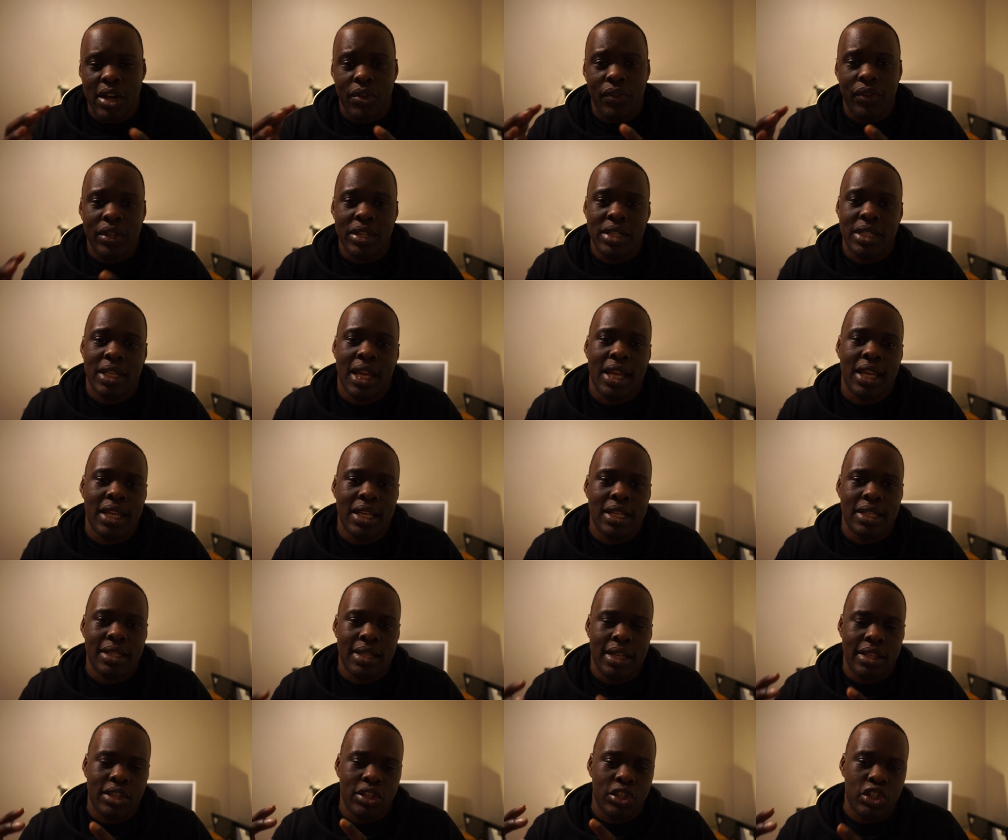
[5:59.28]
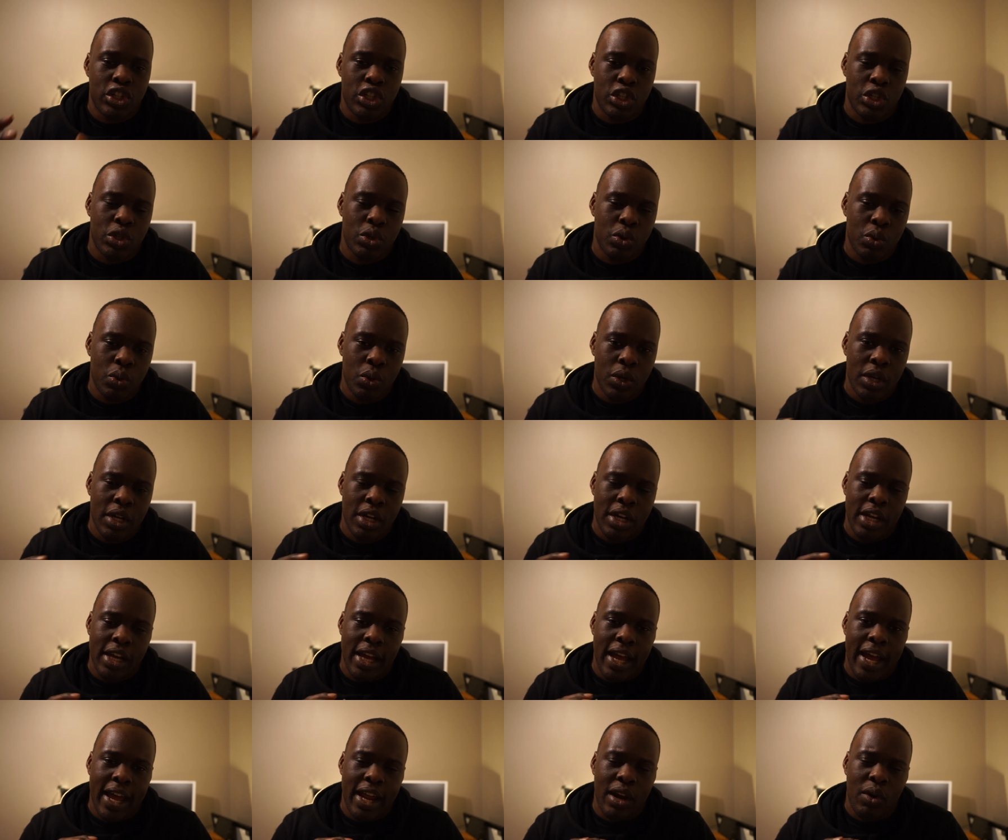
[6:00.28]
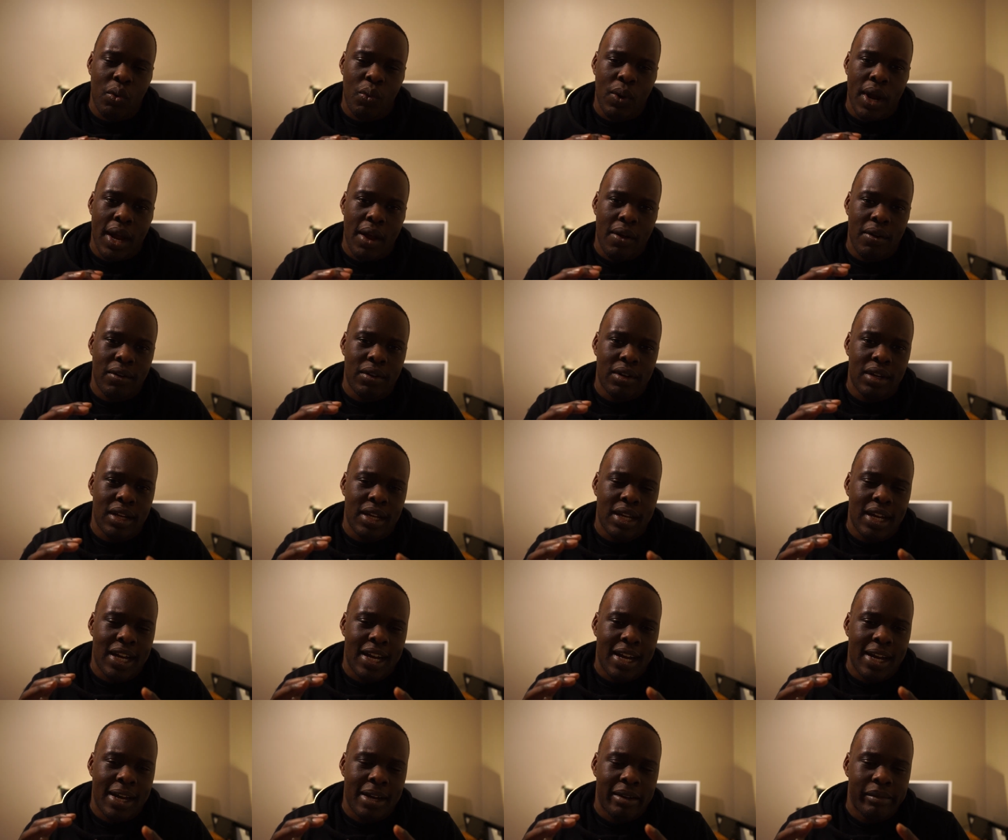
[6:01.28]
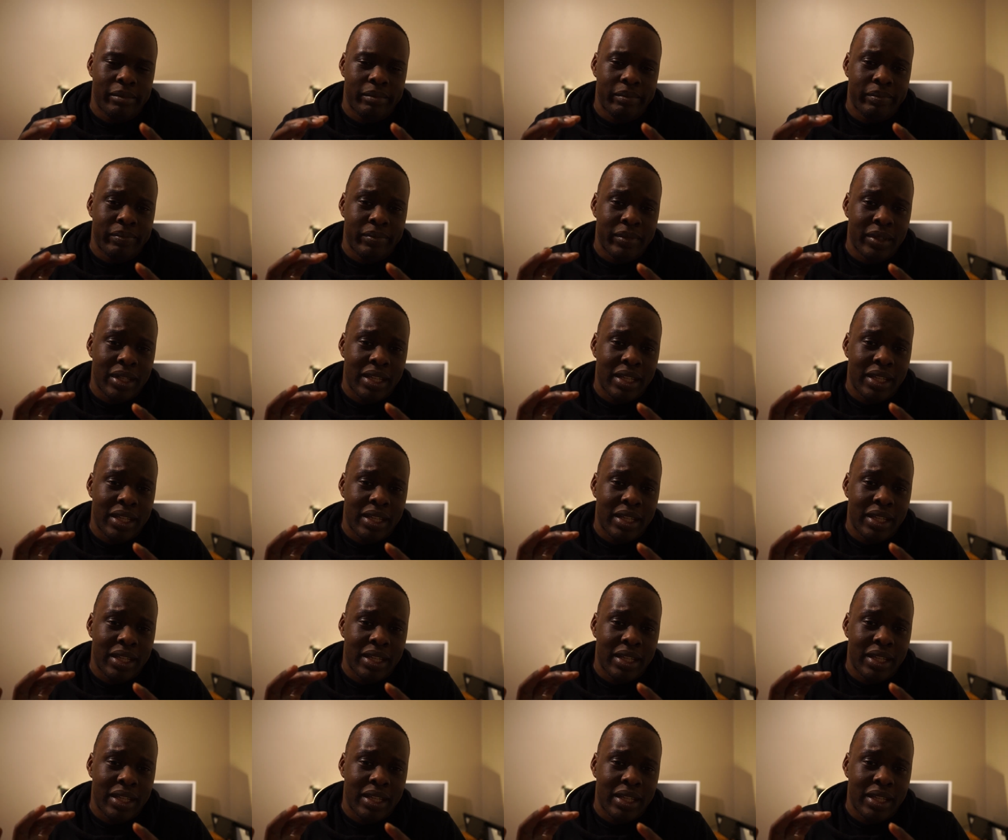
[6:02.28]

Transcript: on the site is that the shoe at around um,